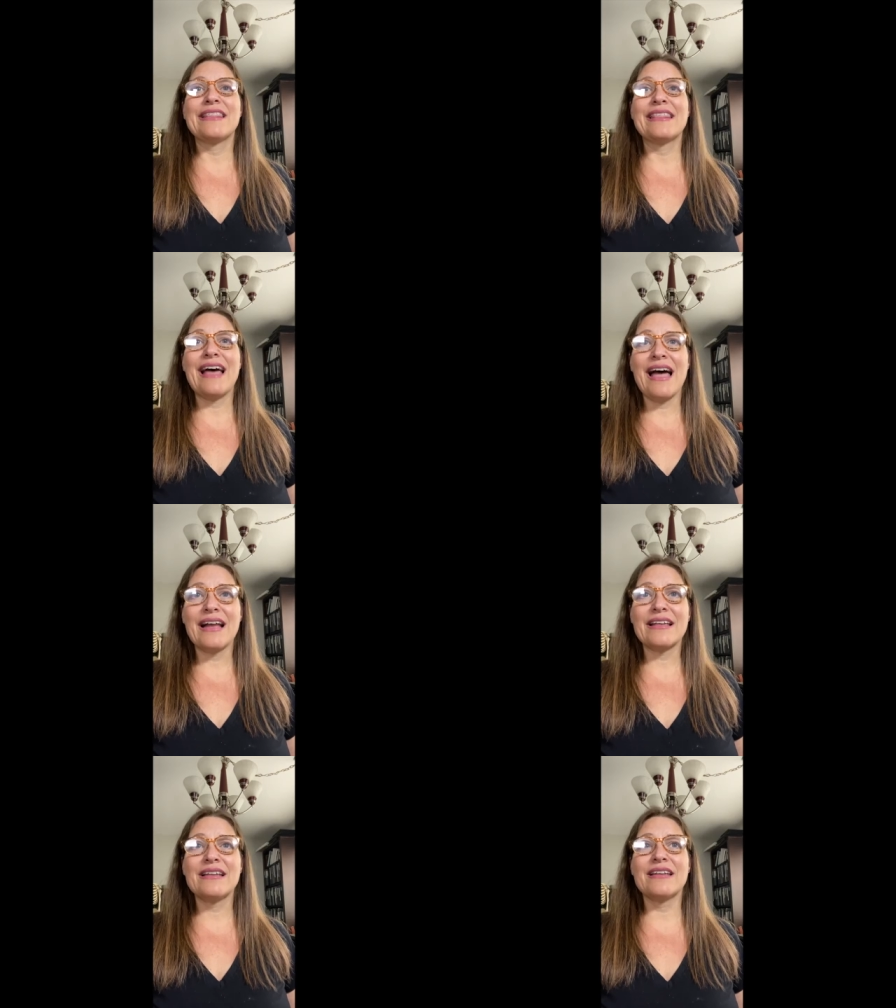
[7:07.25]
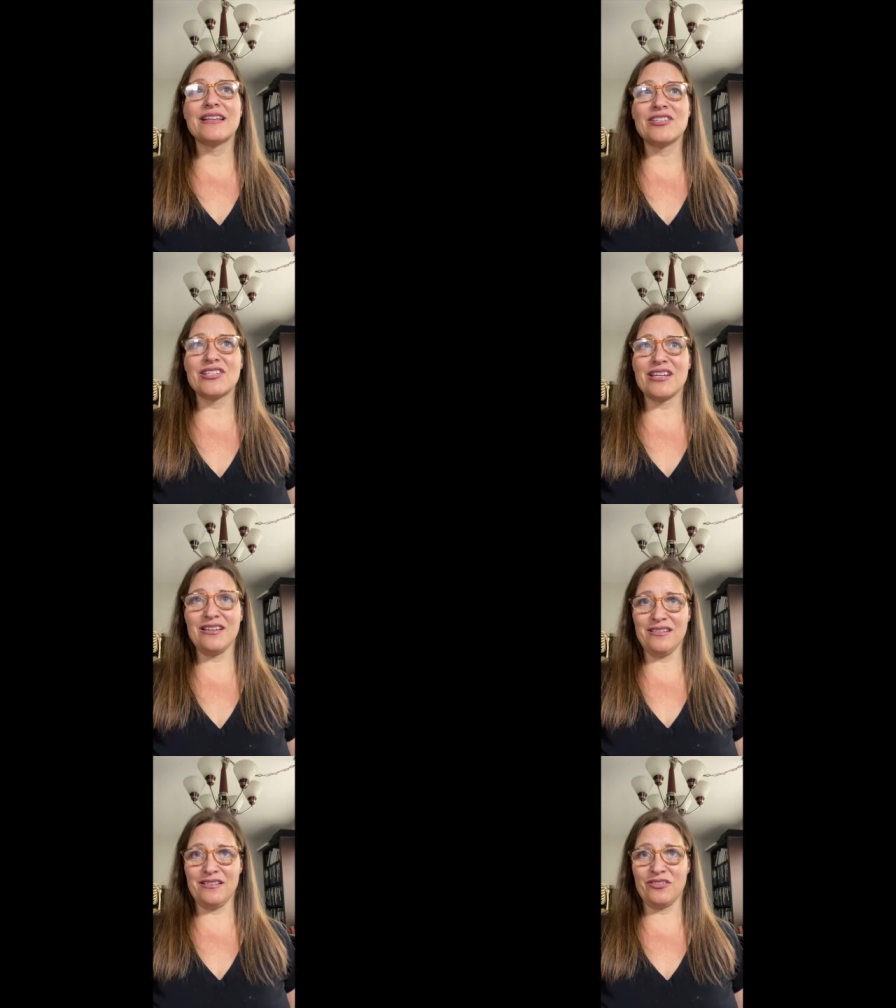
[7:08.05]
That can get you
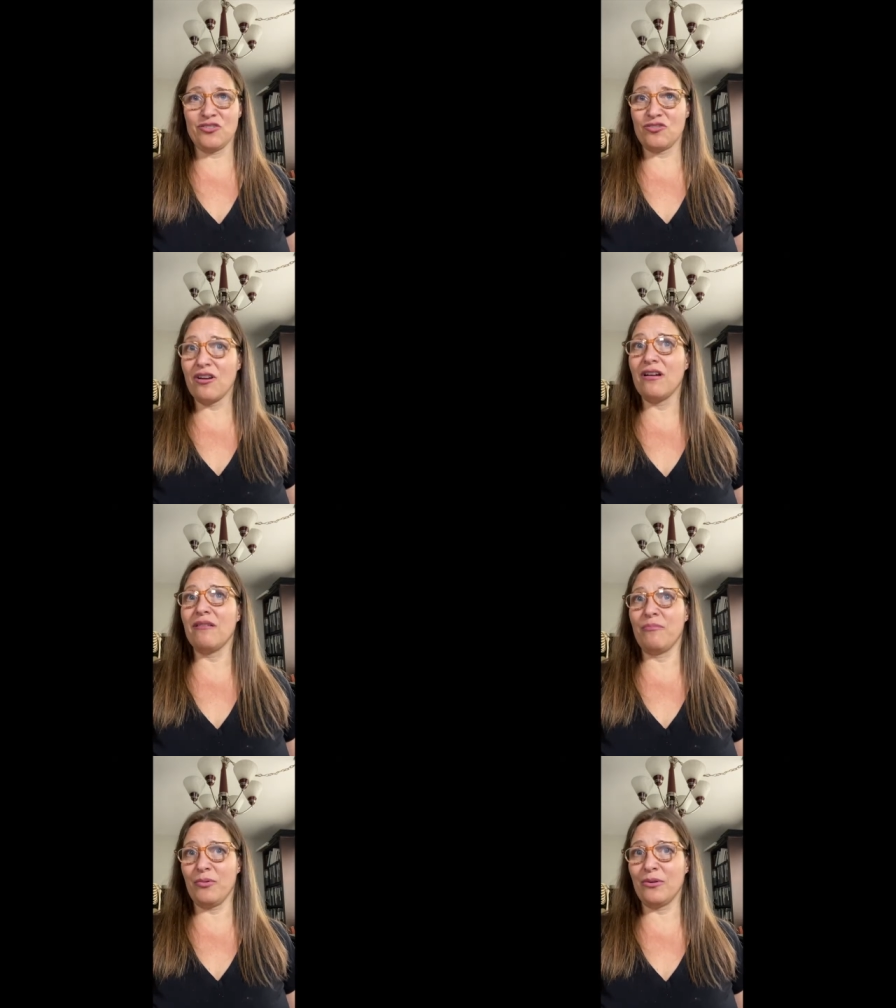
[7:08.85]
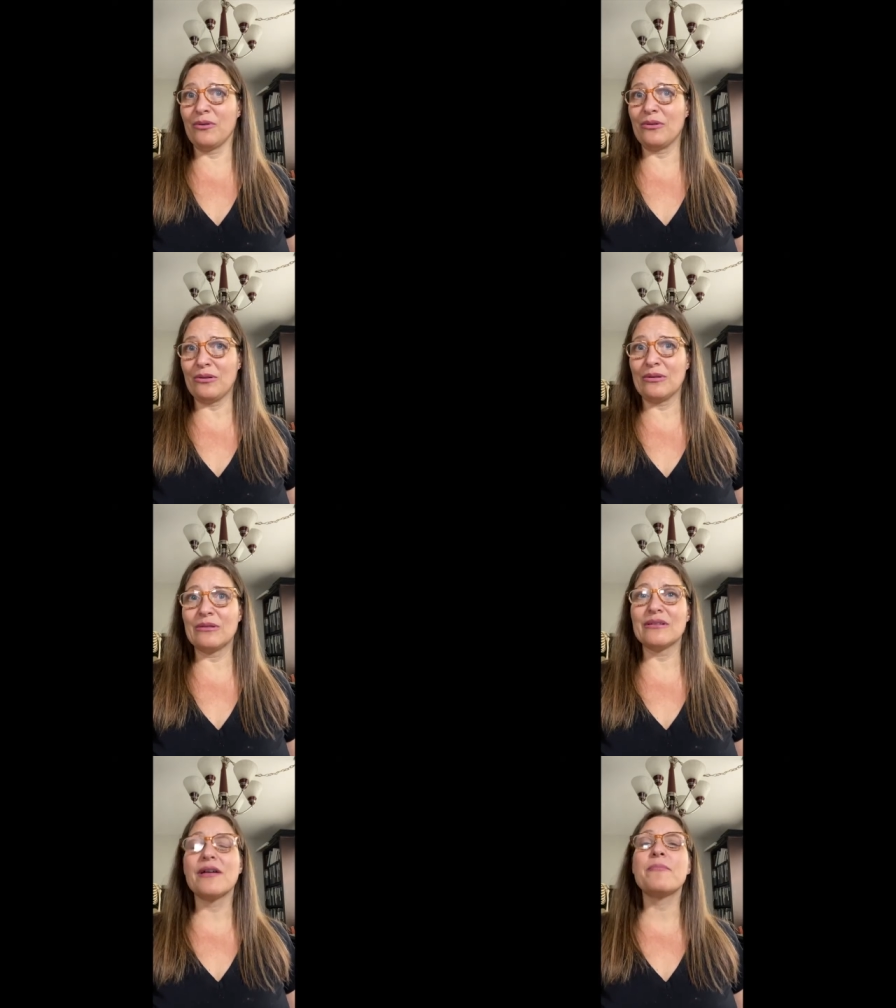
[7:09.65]
into
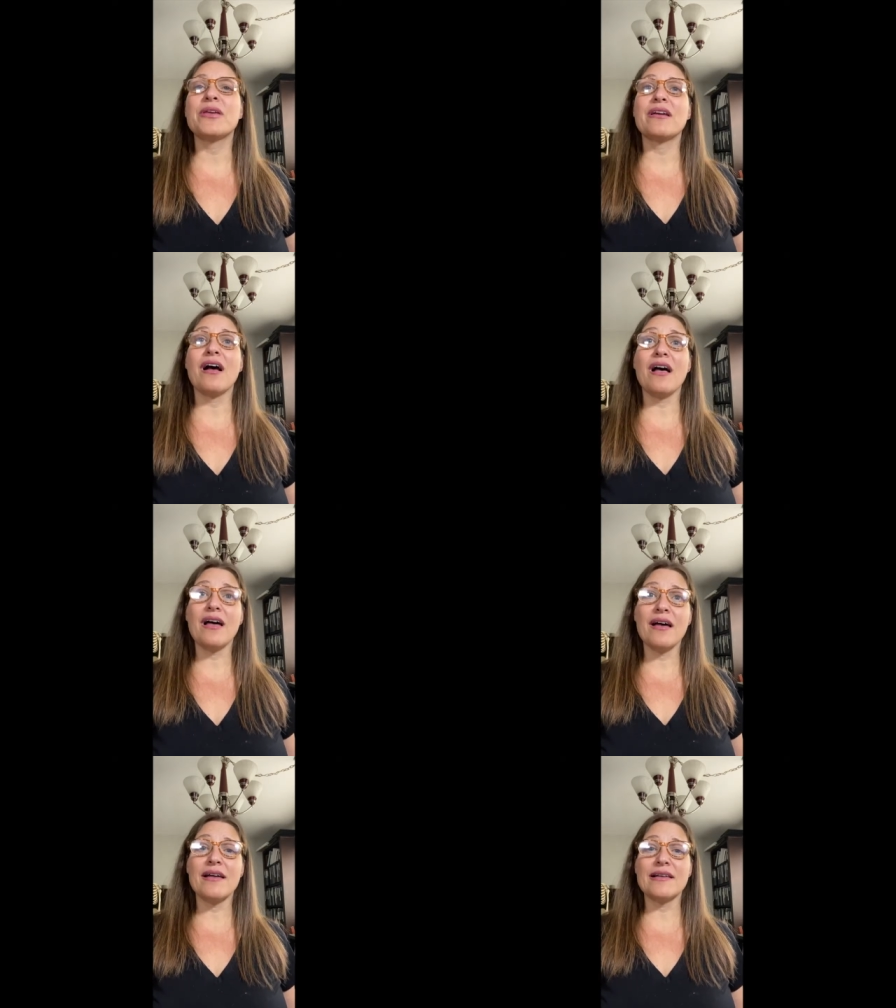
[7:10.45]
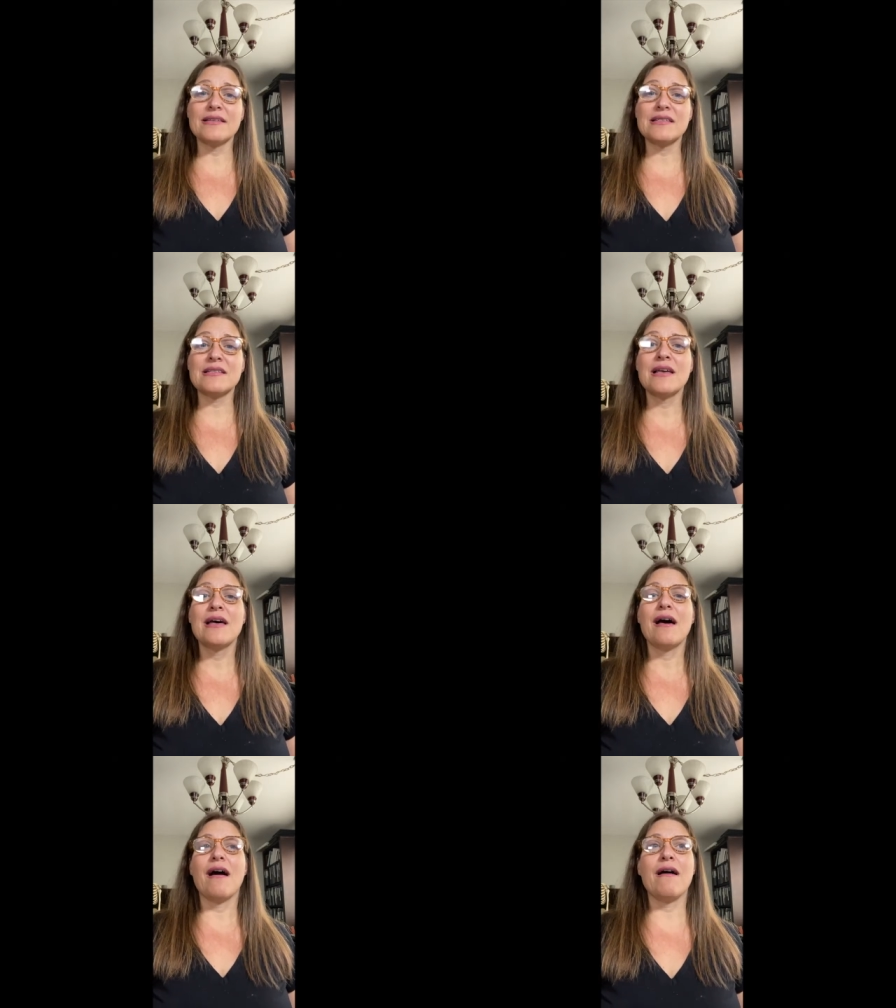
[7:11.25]
trouble because
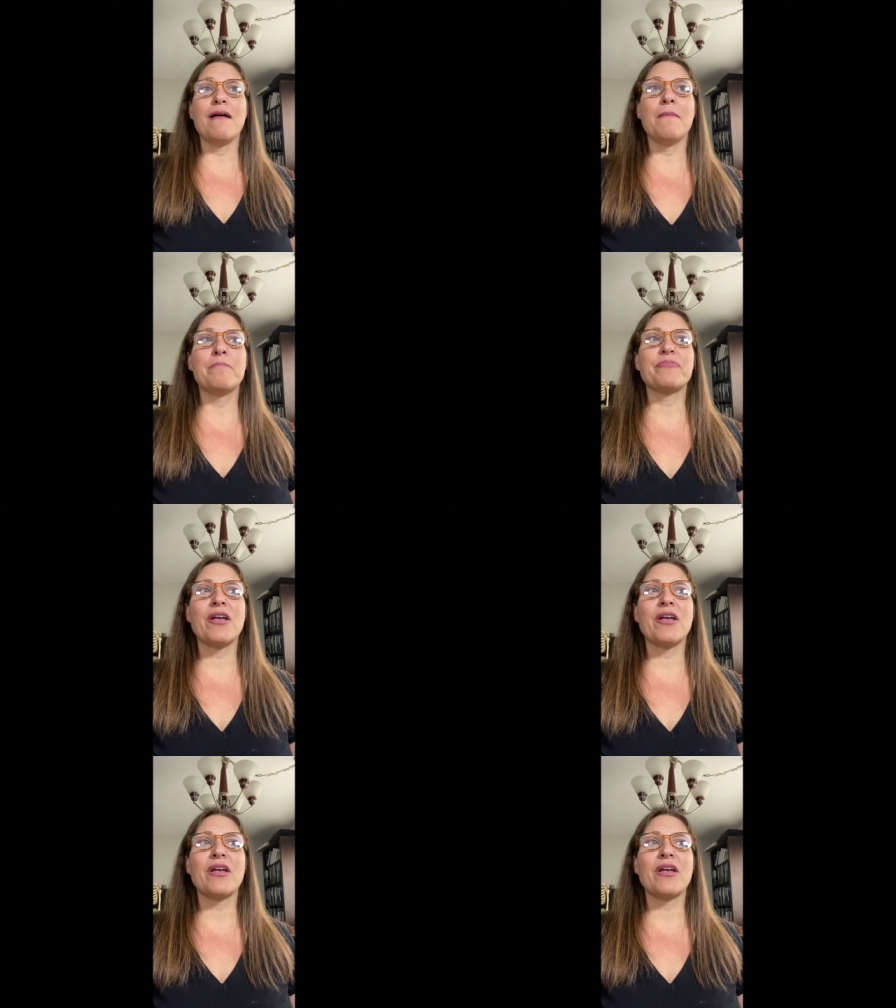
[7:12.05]
um,